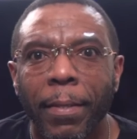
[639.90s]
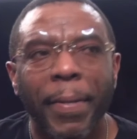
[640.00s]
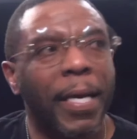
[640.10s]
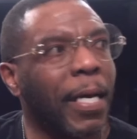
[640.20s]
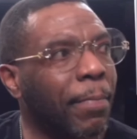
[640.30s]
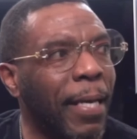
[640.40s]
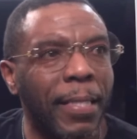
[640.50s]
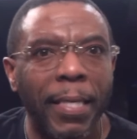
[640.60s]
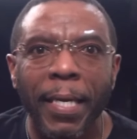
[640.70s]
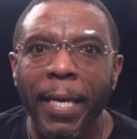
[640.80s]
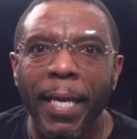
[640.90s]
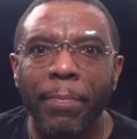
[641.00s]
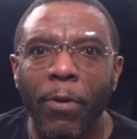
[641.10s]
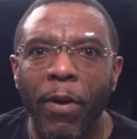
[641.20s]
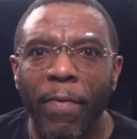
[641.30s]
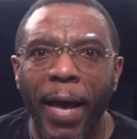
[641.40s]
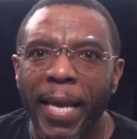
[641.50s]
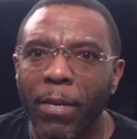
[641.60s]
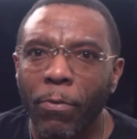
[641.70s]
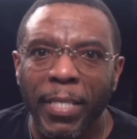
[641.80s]
because my thing is, bro. If
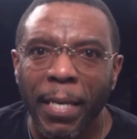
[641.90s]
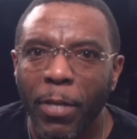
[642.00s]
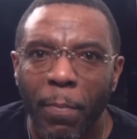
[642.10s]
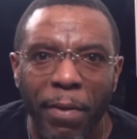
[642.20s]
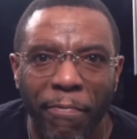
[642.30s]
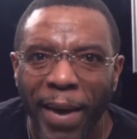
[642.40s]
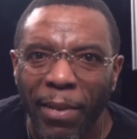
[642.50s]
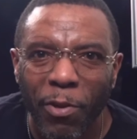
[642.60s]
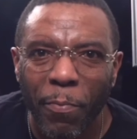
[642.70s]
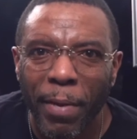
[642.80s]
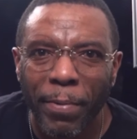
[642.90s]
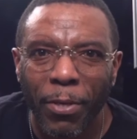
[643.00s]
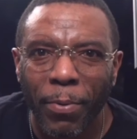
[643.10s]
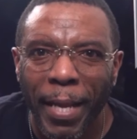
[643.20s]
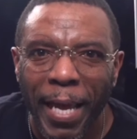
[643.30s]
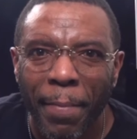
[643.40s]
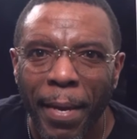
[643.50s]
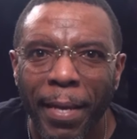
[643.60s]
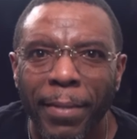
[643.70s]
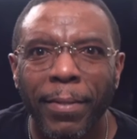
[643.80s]
I ain't on tip, don't be following me with your lame
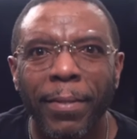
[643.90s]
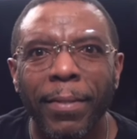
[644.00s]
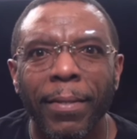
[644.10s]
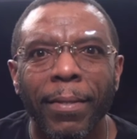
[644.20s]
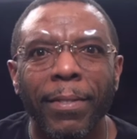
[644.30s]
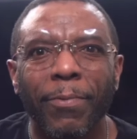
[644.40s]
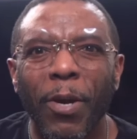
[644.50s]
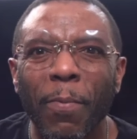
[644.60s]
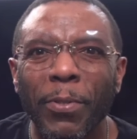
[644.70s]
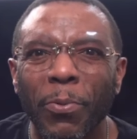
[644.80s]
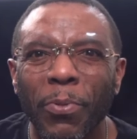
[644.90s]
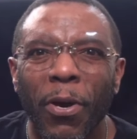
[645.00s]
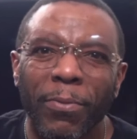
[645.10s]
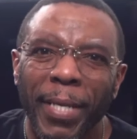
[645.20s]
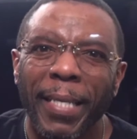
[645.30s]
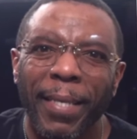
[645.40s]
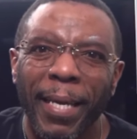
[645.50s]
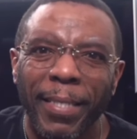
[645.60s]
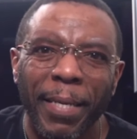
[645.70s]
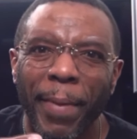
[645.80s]
ass. What's wrong with you, dog? Take
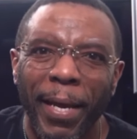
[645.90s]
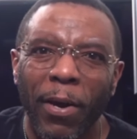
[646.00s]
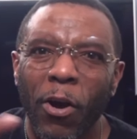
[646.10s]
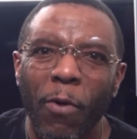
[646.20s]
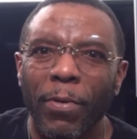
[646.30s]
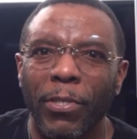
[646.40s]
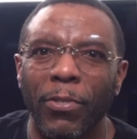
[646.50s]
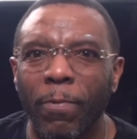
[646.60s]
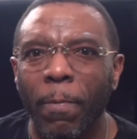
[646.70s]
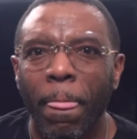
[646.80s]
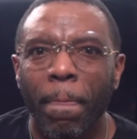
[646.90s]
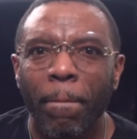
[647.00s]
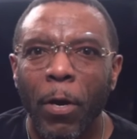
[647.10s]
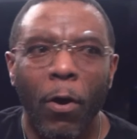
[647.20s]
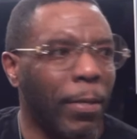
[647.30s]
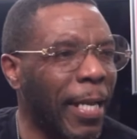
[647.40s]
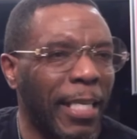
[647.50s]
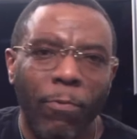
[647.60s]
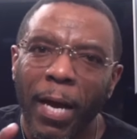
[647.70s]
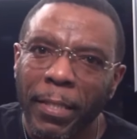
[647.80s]
that shit back home with you. Oh,
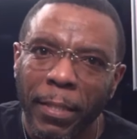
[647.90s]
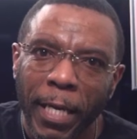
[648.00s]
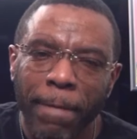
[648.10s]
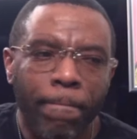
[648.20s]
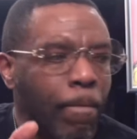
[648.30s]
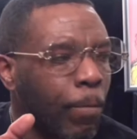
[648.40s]
that's why I say